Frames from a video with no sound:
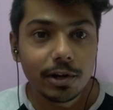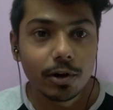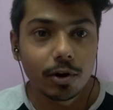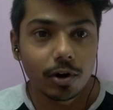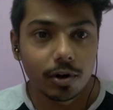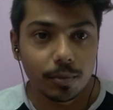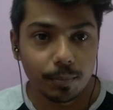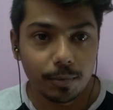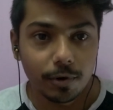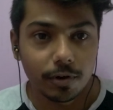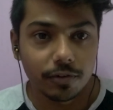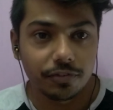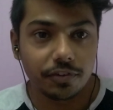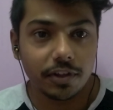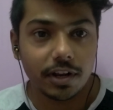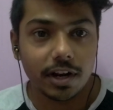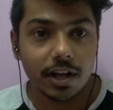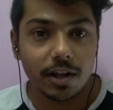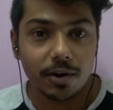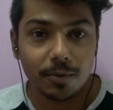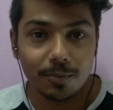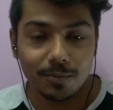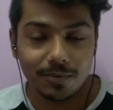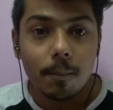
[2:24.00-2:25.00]
not, because there
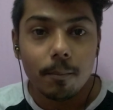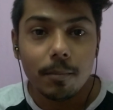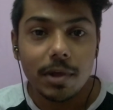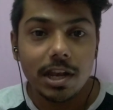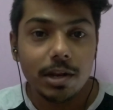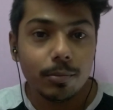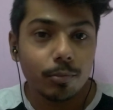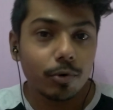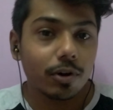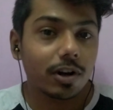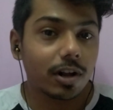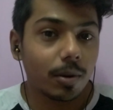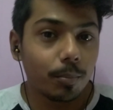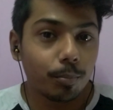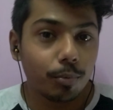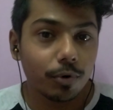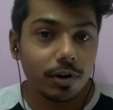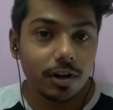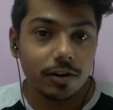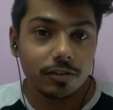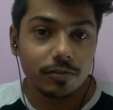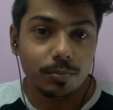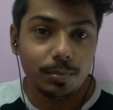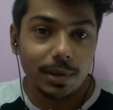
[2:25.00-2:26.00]
are many more
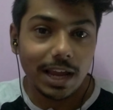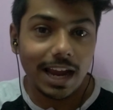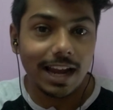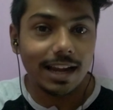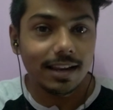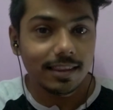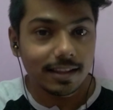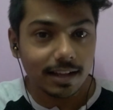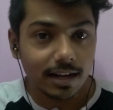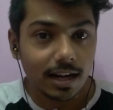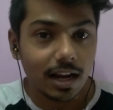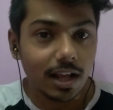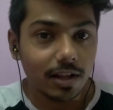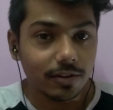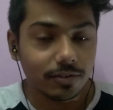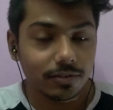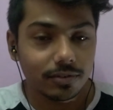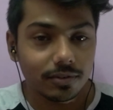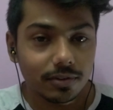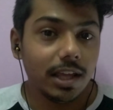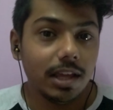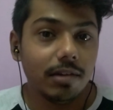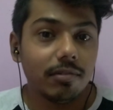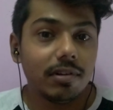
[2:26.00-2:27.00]
components behind the glass.
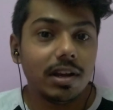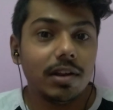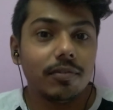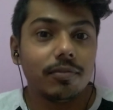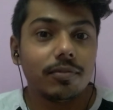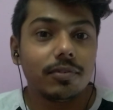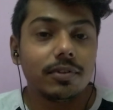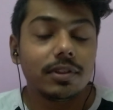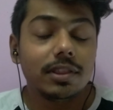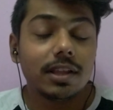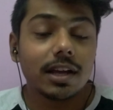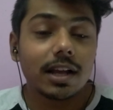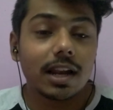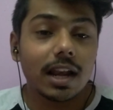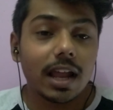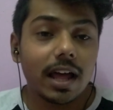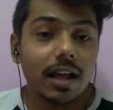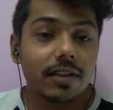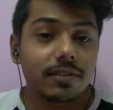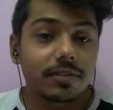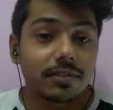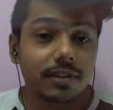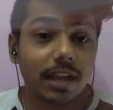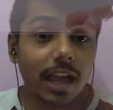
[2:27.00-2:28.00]
Even if the
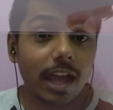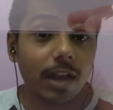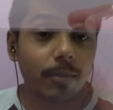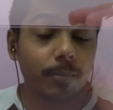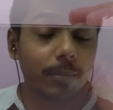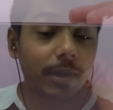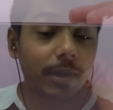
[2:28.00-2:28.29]
glass can